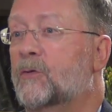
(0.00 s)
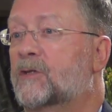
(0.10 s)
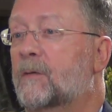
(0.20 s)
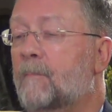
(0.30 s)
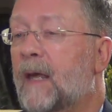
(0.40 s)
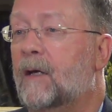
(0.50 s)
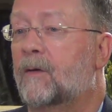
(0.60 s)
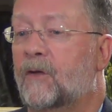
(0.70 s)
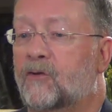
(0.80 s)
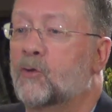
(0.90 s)
We used to
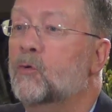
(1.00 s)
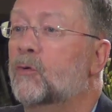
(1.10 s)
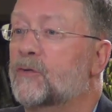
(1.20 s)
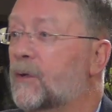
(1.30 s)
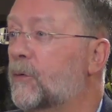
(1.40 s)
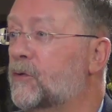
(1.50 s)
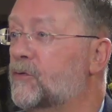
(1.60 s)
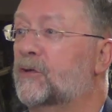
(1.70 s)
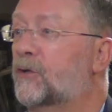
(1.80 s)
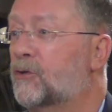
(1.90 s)
make the tools that we
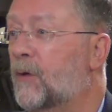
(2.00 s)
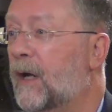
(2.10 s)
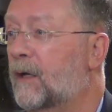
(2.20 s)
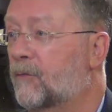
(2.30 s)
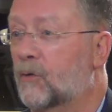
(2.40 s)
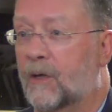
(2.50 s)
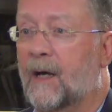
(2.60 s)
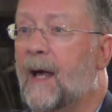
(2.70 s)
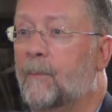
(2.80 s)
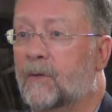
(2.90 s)
use in our trade, if we're a
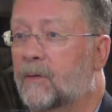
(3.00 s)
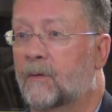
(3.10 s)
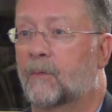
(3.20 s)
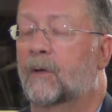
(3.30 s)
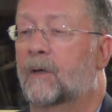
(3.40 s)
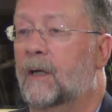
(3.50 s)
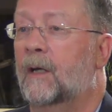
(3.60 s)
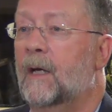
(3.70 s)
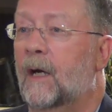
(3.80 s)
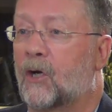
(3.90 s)
cobbler or we're a
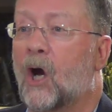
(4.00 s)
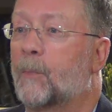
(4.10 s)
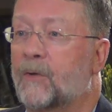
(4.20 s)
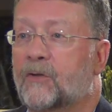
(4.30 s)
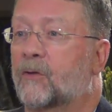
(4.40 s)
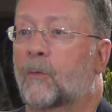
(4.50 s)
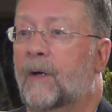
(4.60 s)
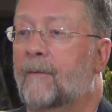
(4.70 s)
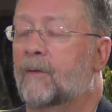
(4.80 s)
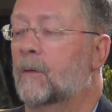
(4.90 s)
yep. carpenter or
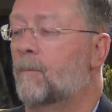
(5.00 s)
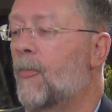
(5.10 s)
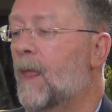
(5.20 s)
whatever.